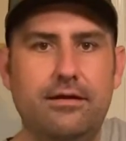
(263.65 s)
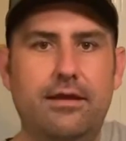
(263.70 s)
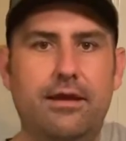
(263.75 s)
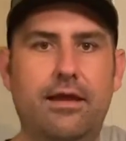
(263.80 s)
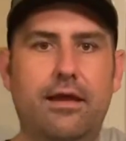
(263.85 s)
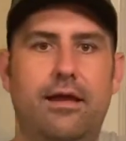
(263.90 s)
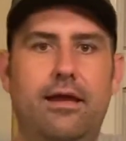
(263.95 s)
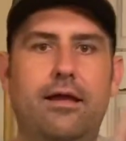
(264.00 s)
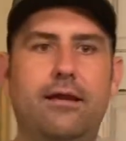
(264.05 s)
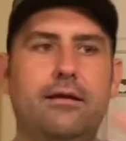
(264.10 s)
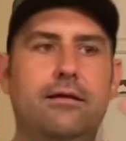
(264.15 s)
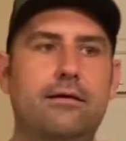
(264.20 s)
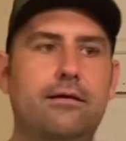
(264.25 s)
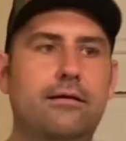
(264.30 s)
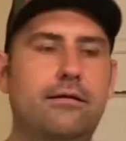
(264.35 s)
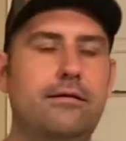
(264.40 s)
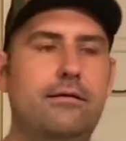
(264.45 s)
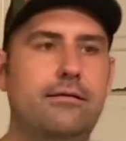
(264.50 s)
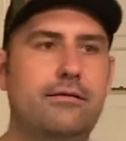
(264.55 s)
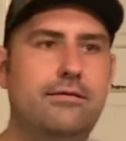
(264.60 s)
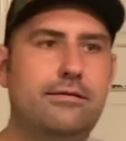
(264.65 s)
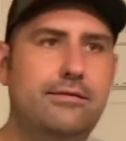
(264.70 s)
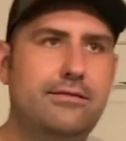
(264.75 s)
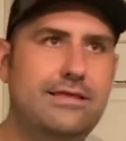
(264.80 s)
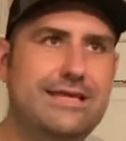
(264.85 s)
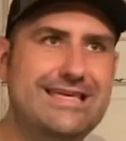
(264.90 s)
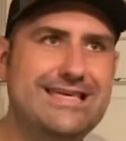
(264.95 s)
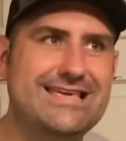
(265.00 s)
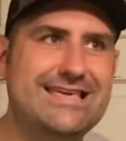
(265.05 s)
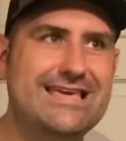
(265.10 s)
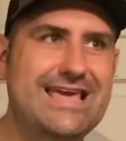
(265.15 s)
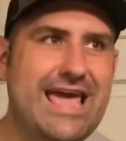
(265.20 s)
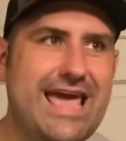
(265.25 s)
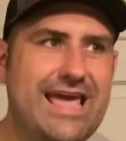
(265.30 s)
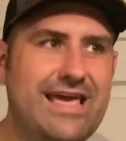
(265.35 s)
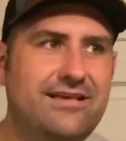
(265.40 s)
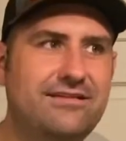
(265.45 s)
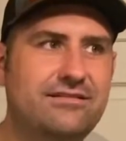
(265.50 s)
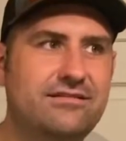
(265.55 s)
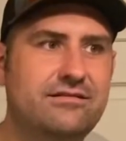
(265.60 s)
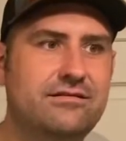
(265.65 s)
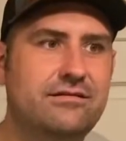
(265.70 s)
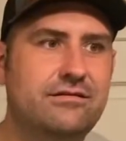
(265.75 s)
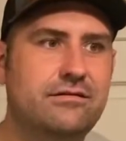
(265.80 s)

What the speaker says: And the case